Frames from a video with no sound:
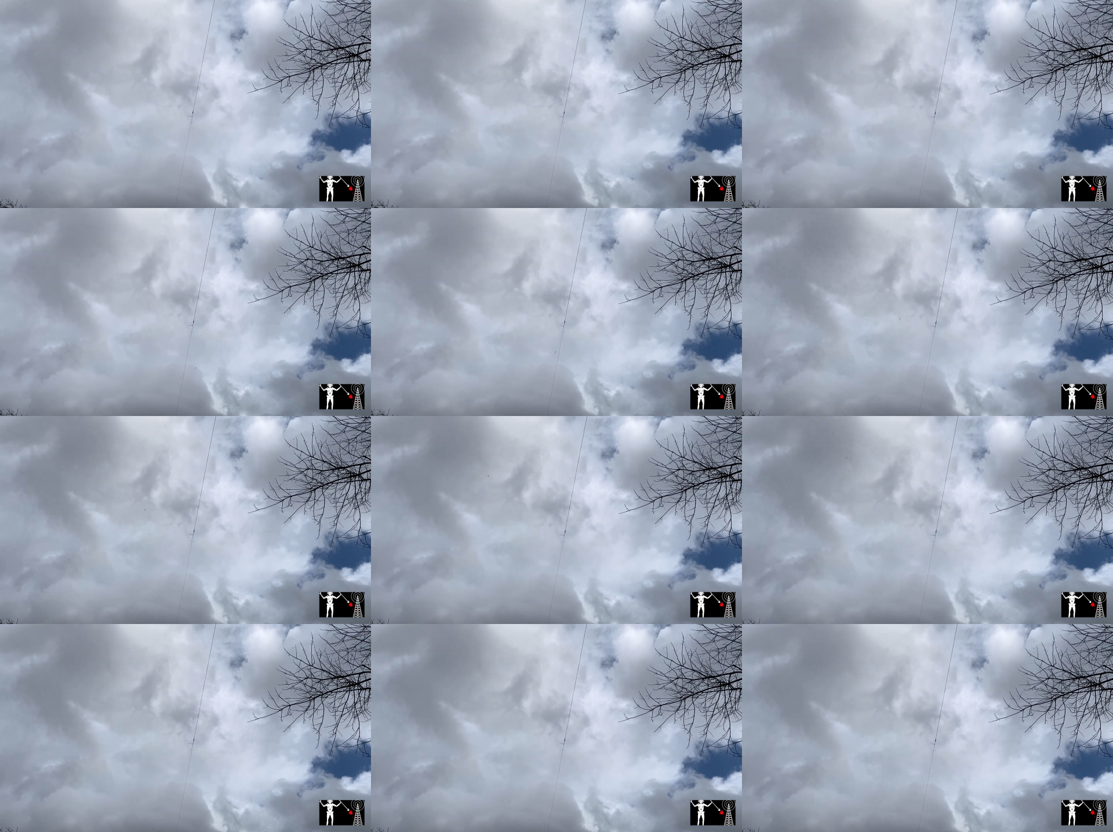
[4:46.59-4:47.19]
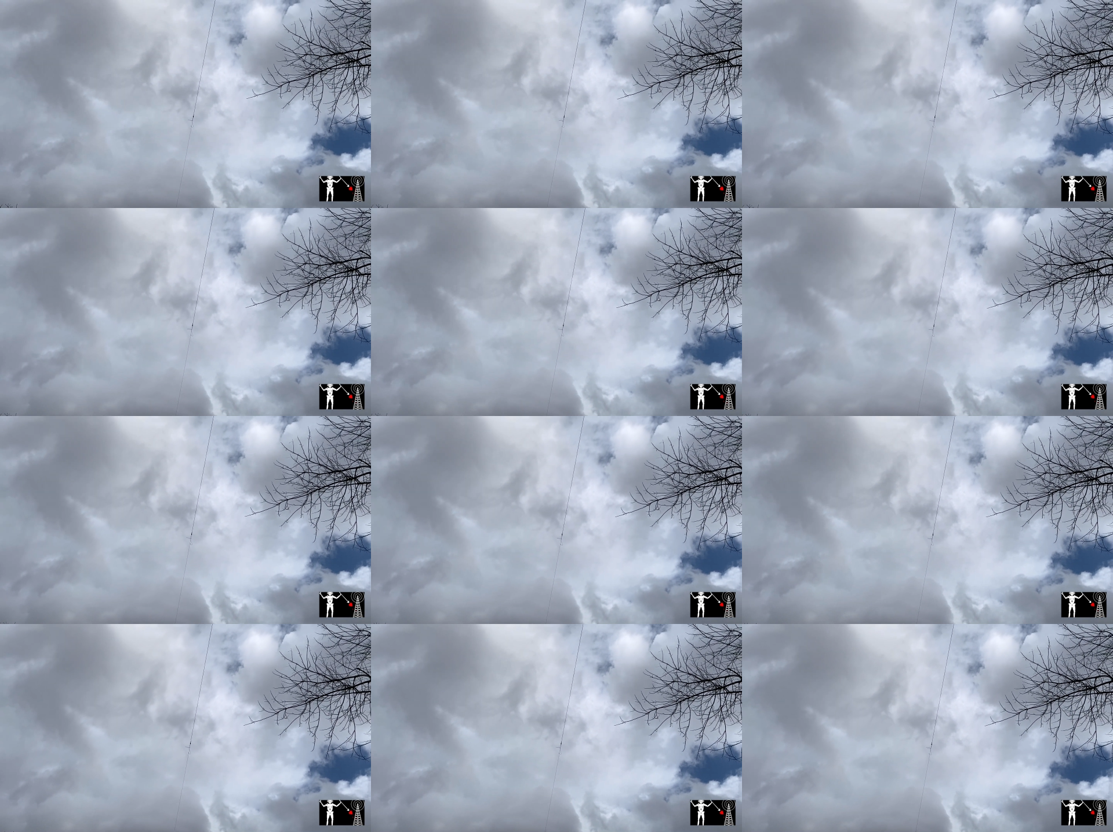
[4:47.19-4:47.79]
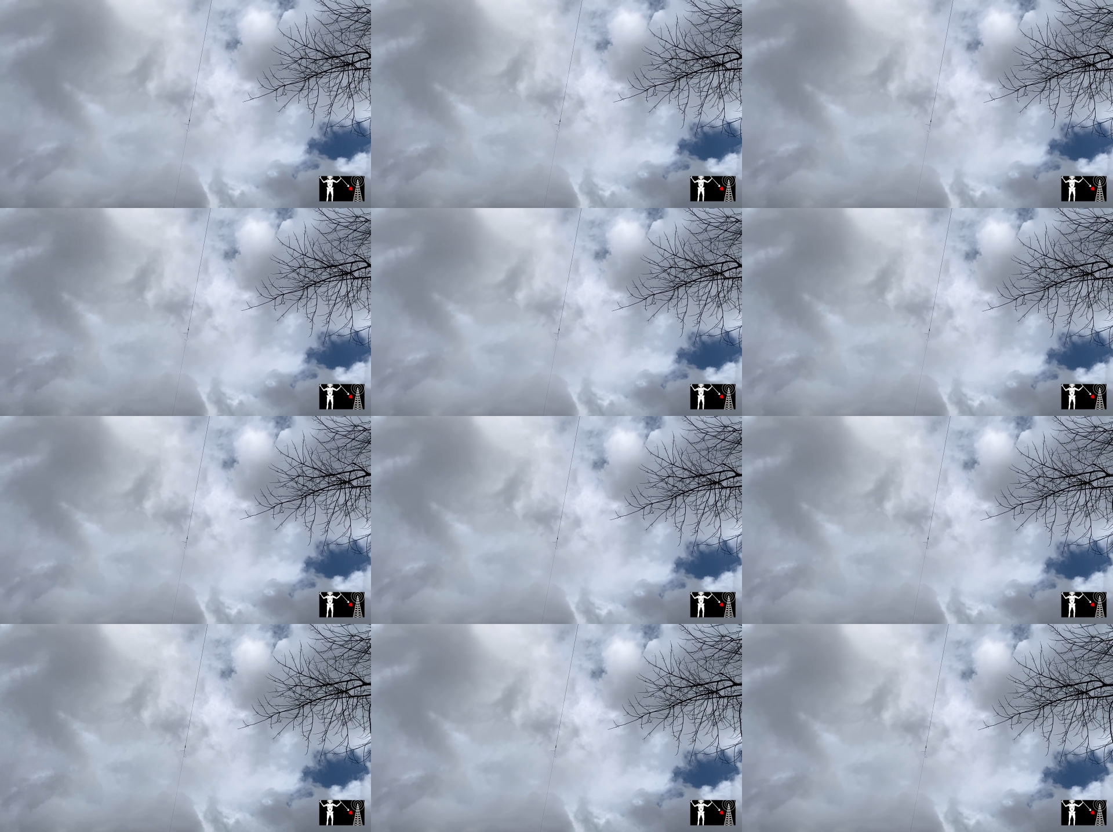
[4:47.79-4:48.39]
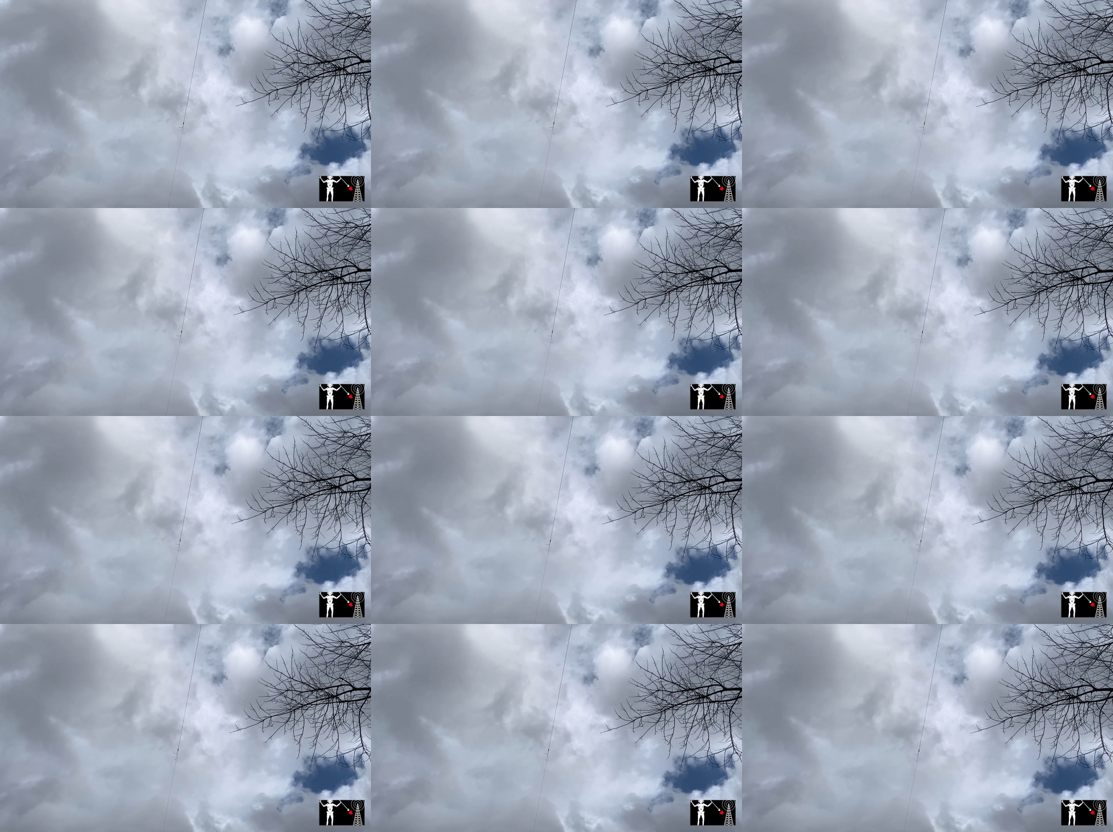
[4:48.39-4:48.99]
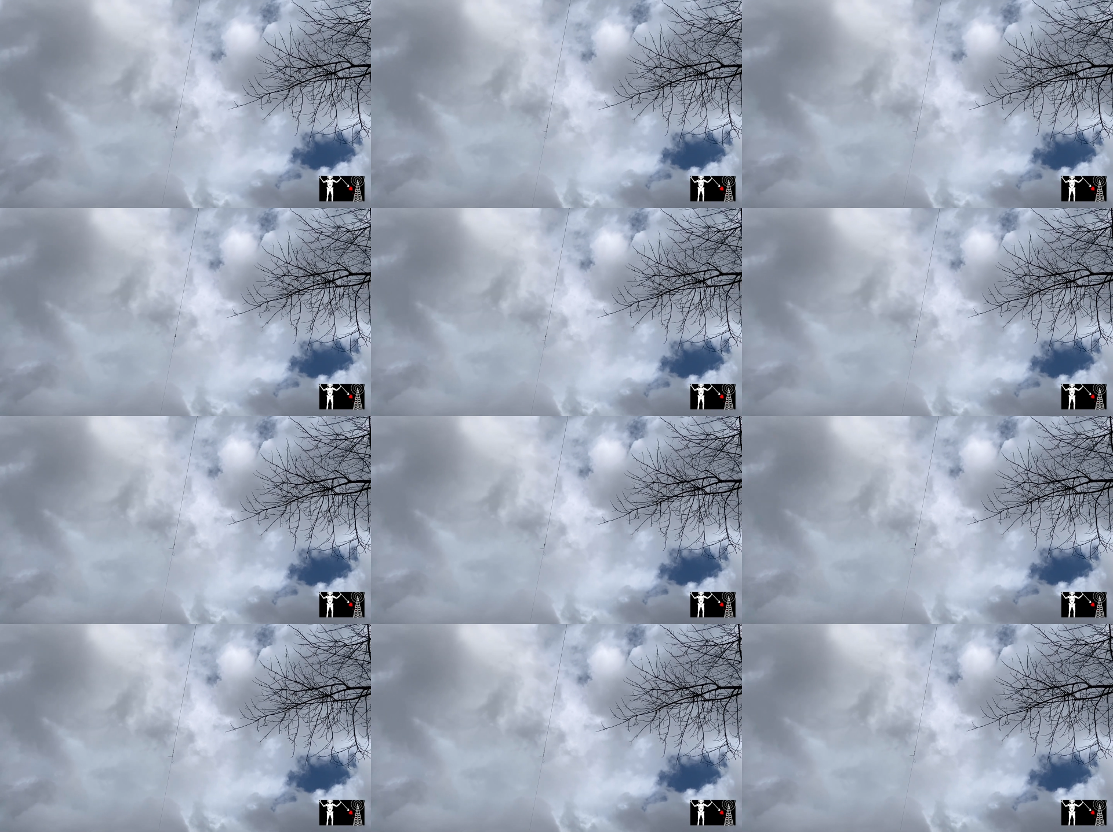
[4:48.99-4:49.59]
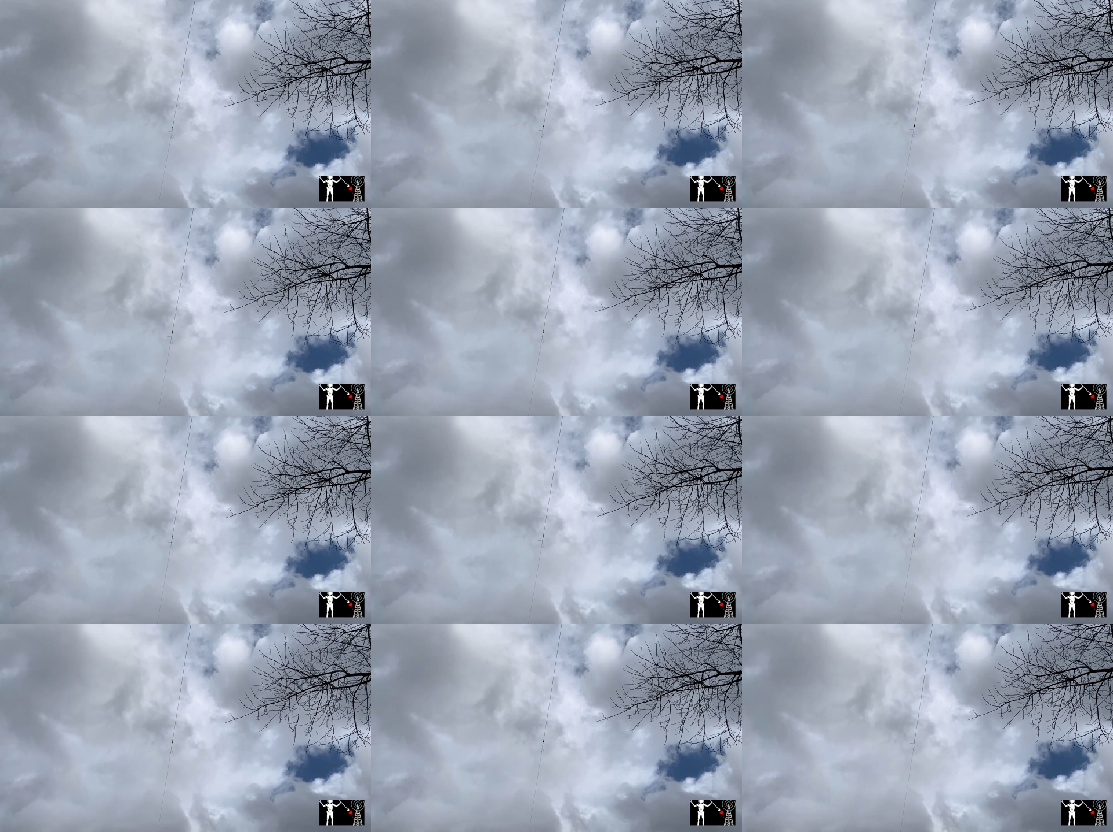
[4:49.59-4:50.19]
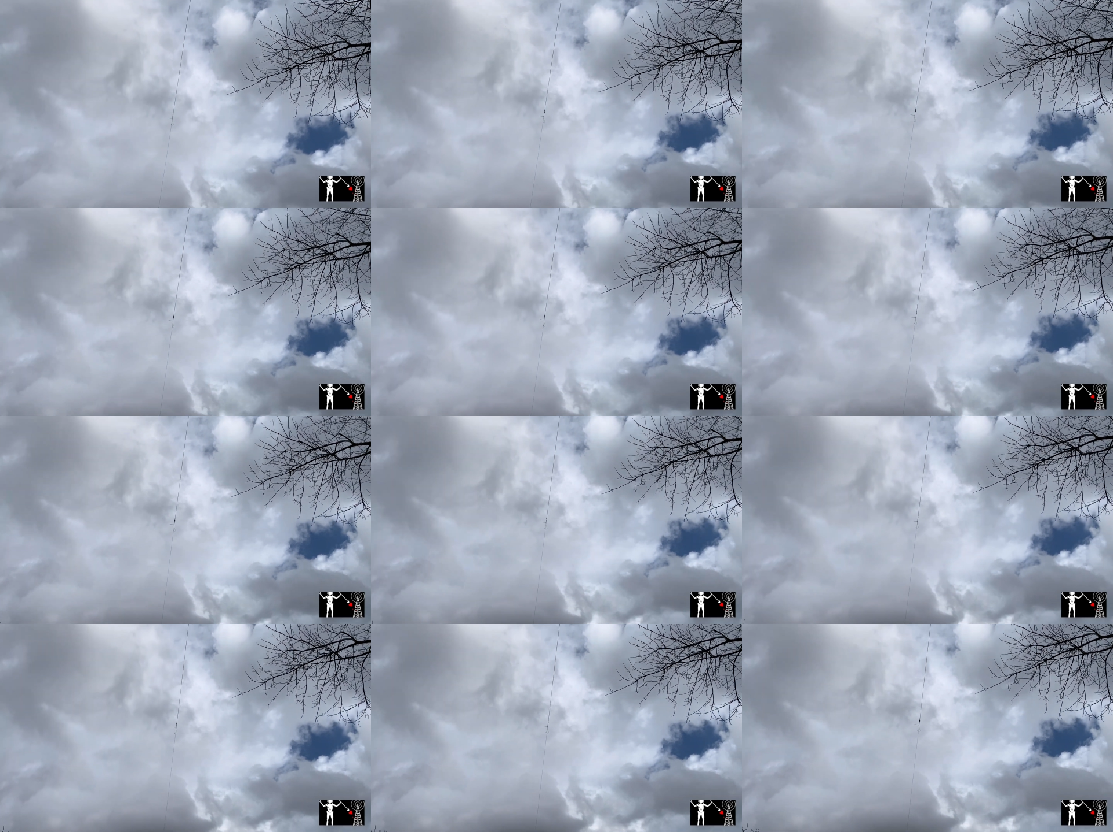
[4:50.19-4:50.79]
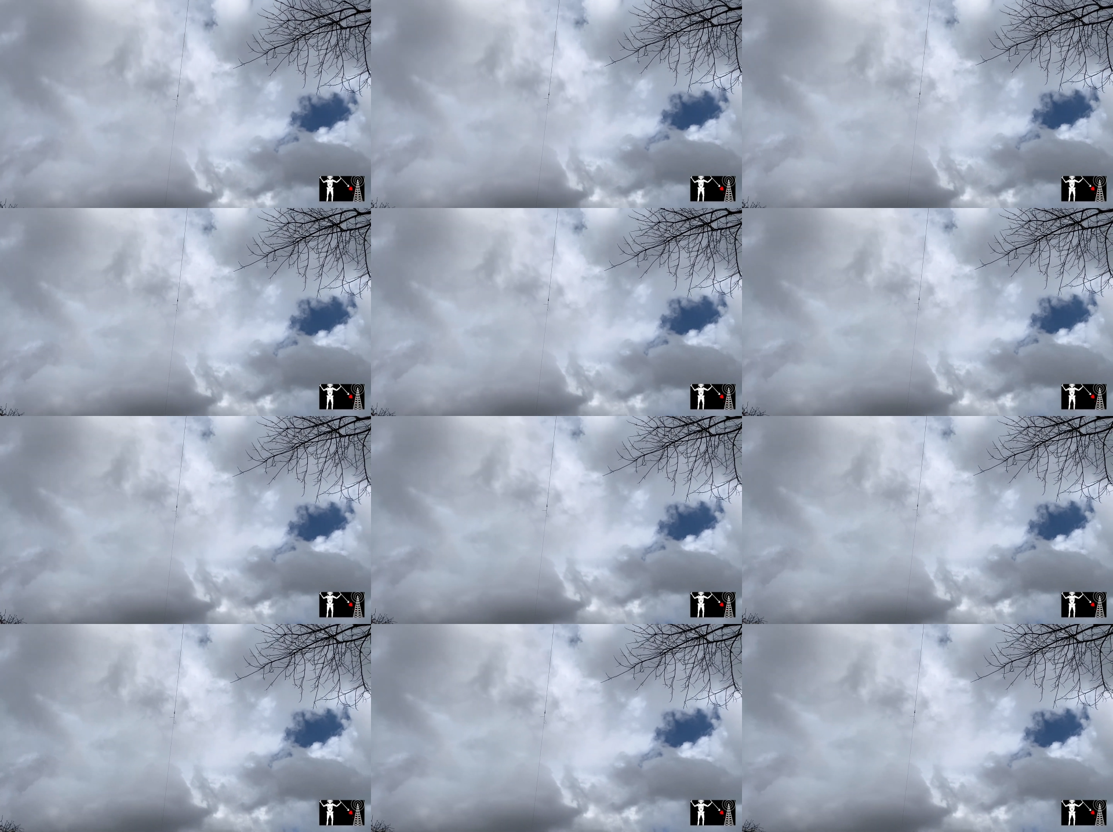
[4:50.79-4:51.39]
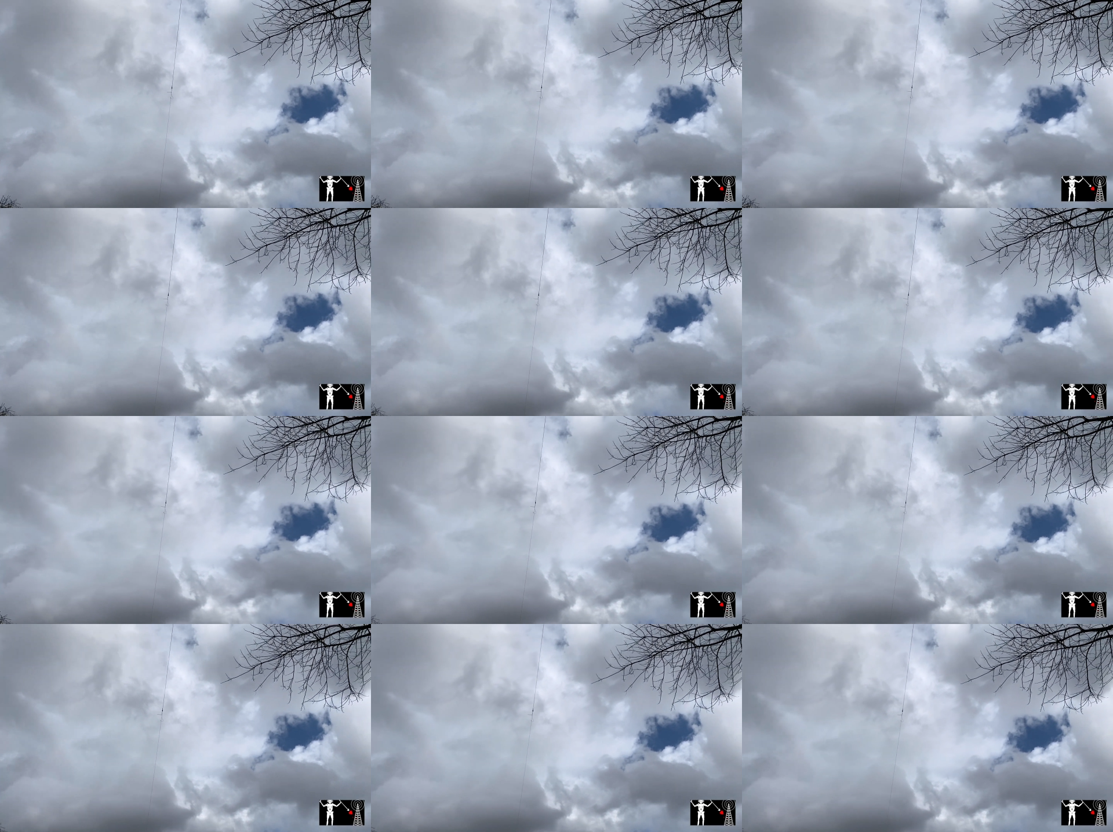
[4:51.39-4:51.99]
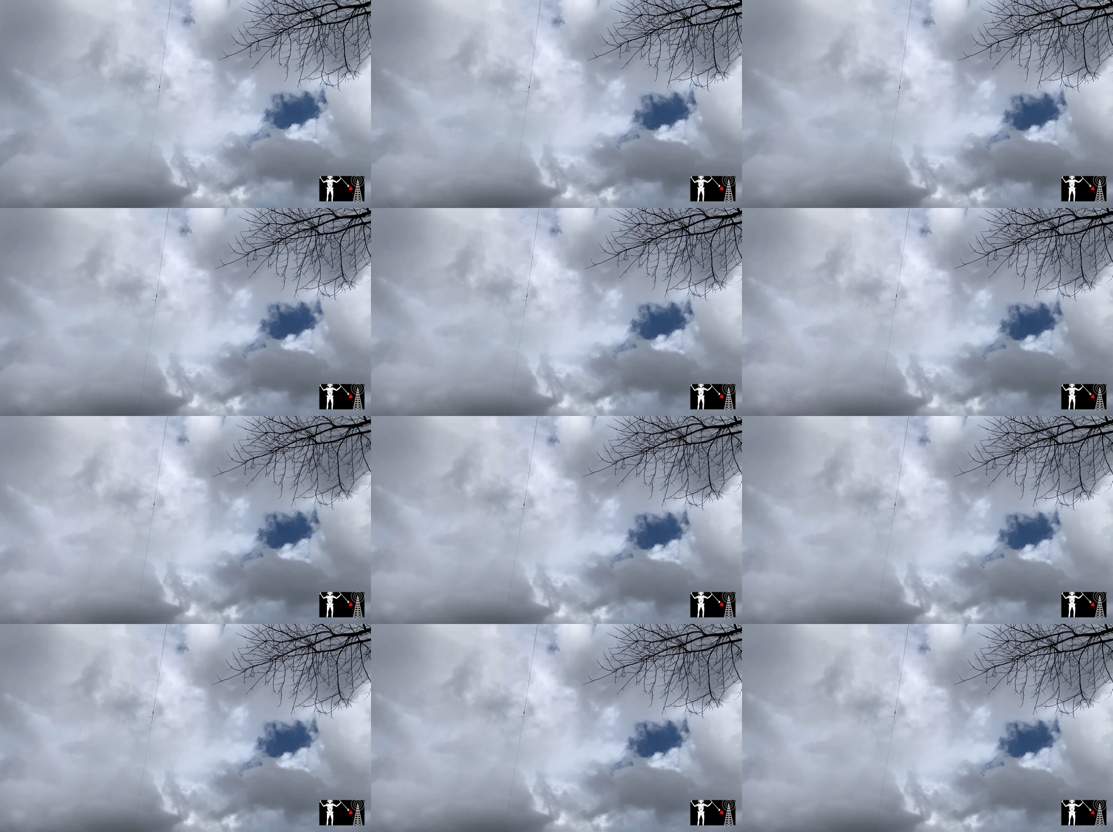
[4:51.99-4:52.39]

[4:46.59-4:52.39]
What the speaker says: (no speaker visible)